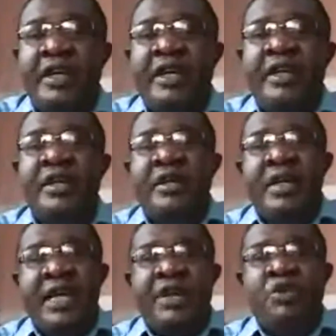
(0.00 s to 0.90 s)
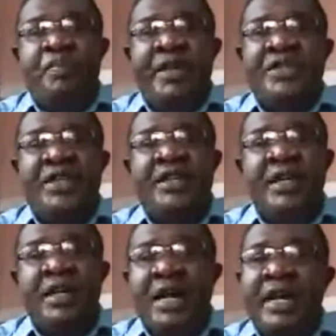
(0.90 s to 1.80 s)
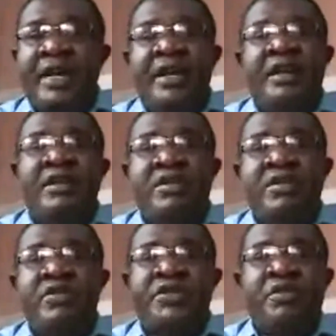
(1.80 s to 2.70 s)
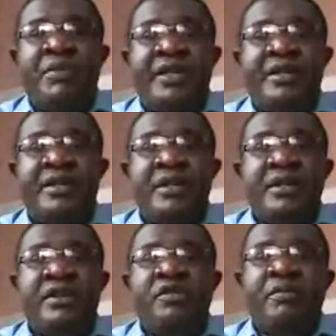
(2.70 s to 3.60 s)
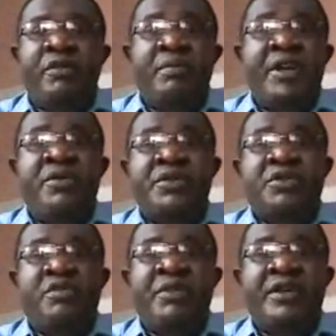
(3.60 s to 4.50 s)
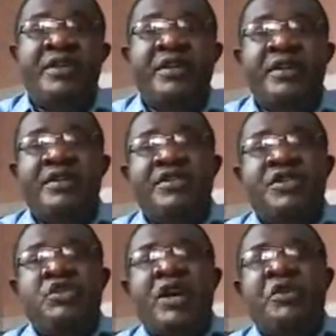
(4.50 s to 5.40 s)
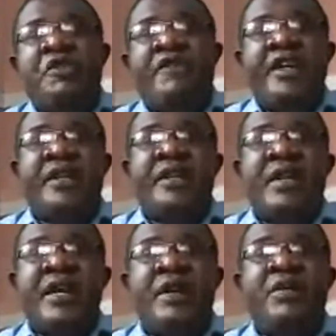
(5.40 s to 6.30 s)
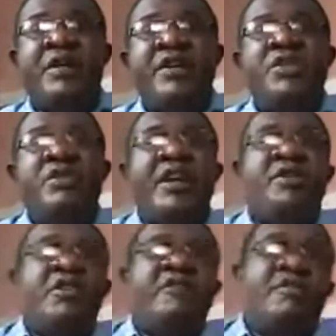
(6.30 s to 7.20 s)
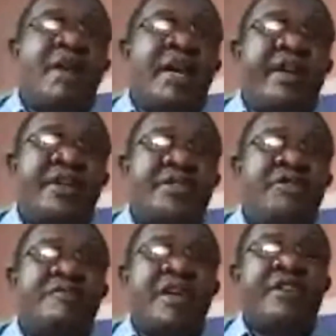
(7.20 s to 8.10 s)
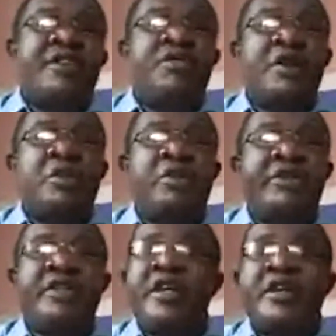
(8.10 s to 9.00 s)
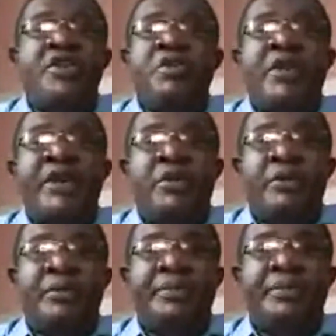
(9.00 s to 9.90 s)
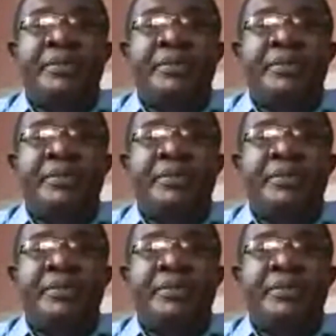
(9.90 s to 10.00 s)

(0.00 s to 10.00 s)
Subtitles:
Then you paste it and then you submit. The moment you submit, you are notified that now you are queuing for migration. You've migrated your coins. You are done.